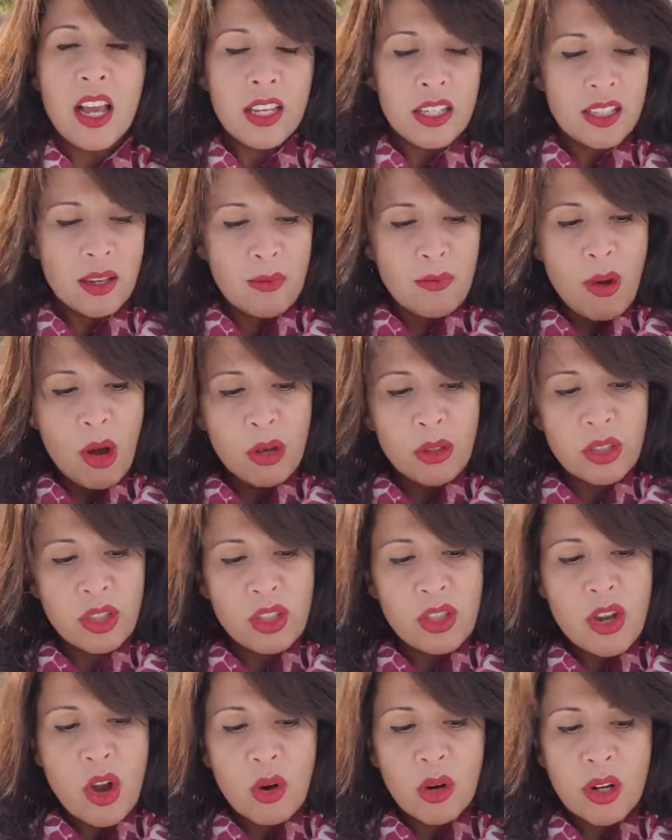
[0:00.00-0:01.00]
Some
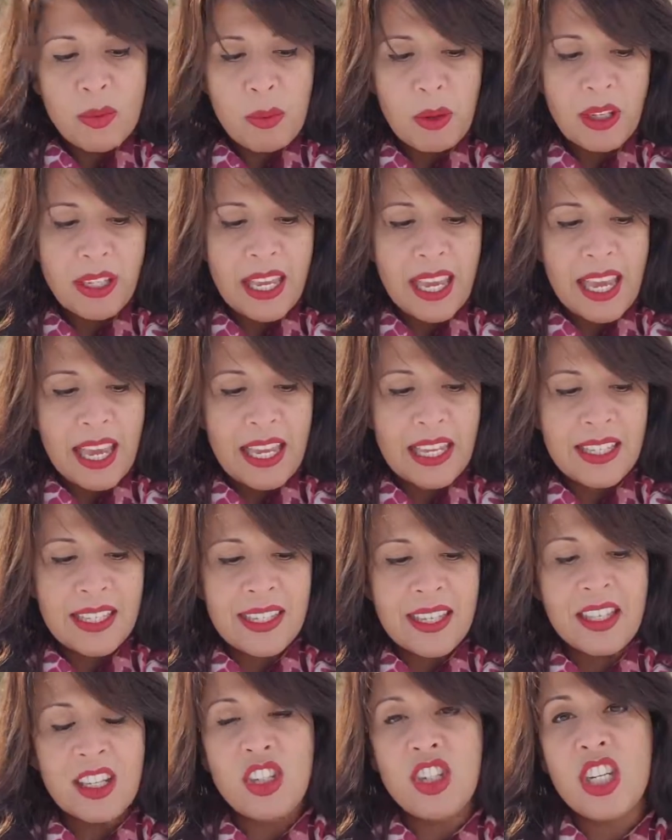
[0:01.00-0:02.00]
most notable
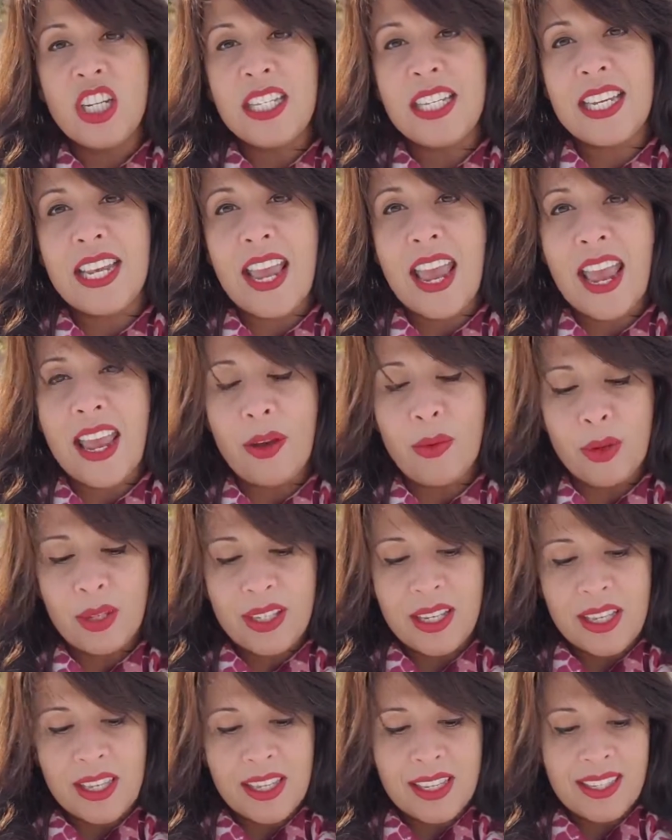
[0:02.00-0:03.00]
gains in the GTA
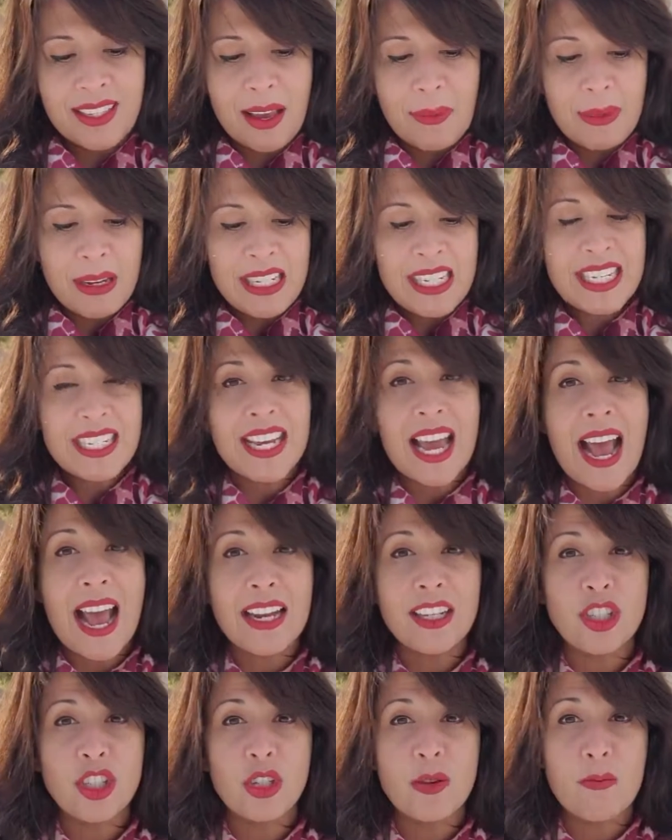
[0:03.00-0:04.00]
was in the
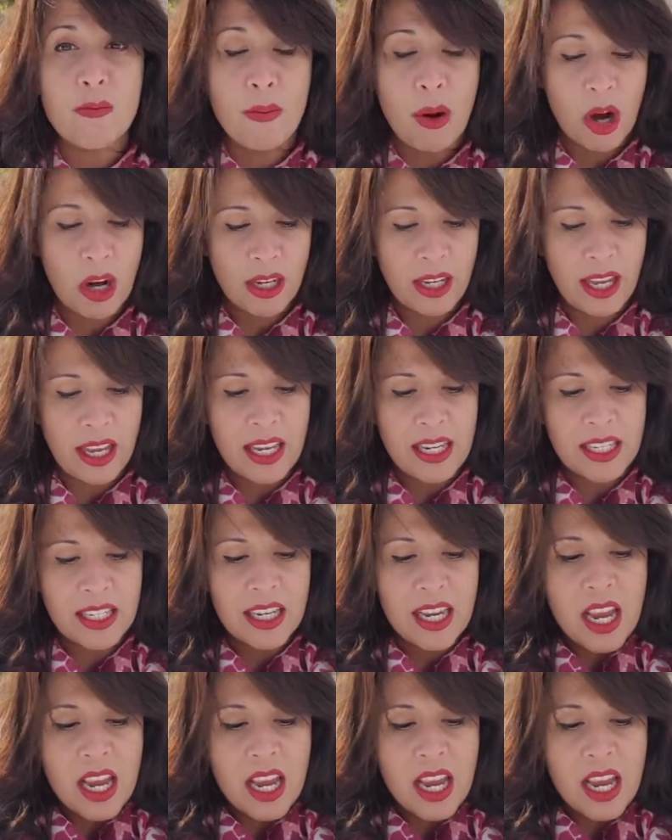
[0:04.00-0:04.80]
semi-detached market,